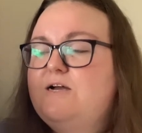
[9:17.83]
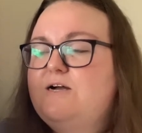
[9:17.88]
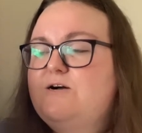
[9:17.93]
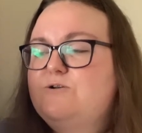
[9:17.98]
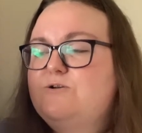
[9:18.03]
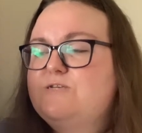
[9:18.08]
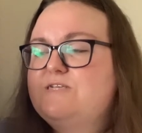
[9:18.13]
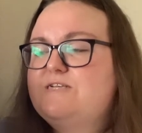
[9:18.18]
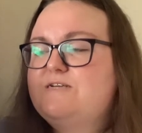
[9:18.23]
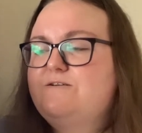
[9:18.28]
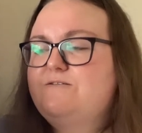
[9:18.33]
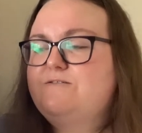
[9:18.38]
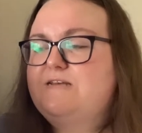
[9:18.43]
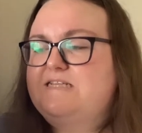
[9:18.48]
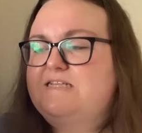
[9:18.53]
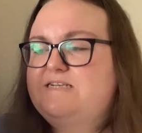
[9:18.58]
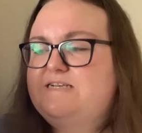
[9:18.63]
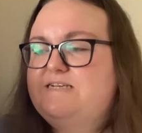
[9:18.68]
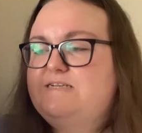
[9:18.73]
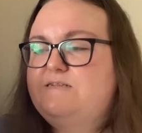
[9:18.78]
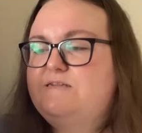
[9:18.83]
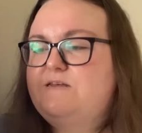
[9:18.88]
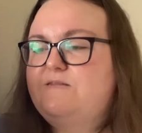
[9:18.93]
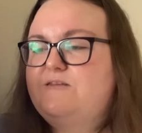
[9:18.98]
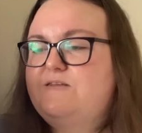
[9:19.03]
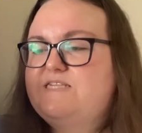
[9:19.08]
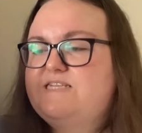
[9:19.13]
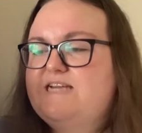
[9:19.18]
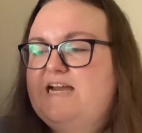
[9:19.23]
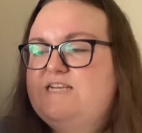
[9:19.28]
Until, that is, the
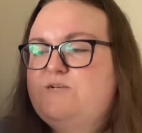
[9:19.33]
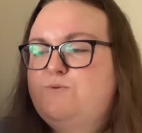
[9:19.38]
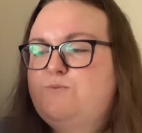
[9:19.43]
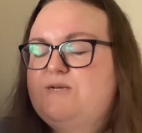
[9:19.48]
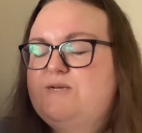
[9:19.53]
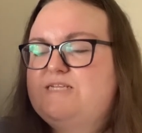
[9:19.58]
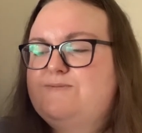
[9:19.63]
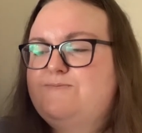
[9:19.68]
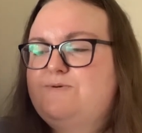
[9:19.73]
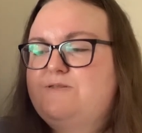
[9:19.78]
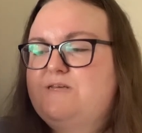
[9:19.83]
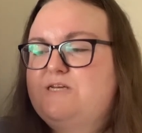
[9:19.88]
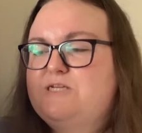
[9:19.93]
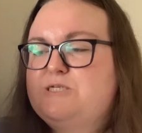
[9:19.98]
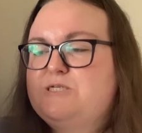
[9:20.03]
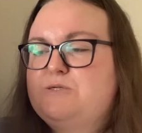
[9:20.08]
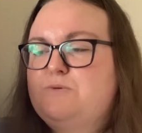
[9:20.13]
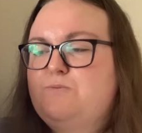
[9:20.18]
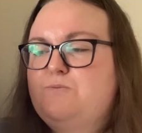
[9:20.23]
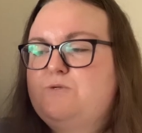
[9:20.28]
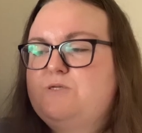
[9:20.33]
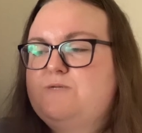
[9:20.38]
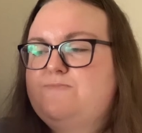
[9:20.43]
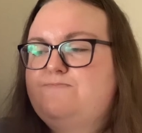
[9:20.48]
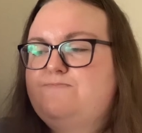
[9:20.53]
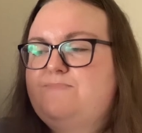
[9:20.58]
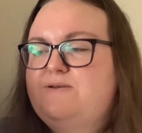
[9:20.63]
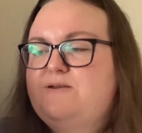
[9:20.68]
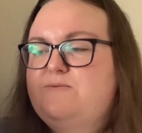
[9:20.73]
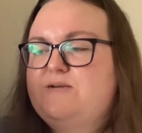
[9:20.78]
dead whisper that someone's
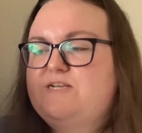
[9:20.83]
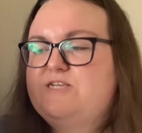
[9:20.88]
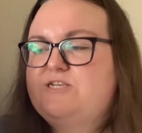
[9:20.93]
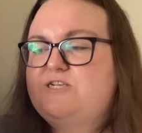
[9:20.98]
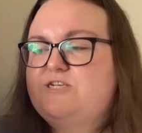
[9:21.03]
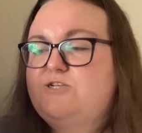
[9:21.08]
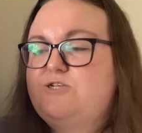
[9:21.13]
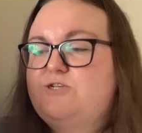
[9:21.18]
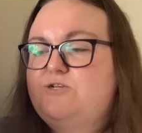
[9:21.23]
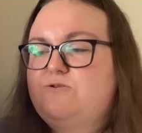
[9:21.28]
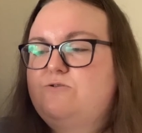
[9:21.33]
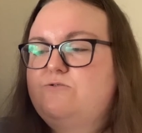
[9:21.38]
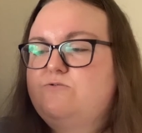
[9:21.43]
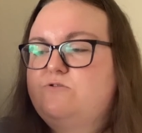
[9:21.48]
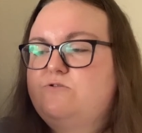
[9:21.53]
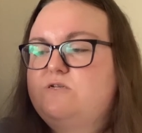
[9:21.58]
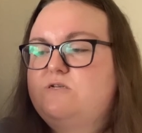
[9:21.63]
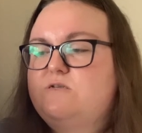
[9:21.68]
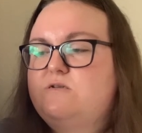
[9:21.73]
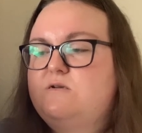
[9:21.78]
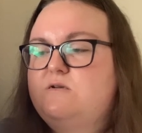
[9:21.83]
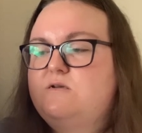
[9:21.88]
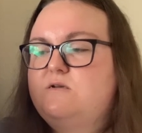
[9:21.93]
bewitching children,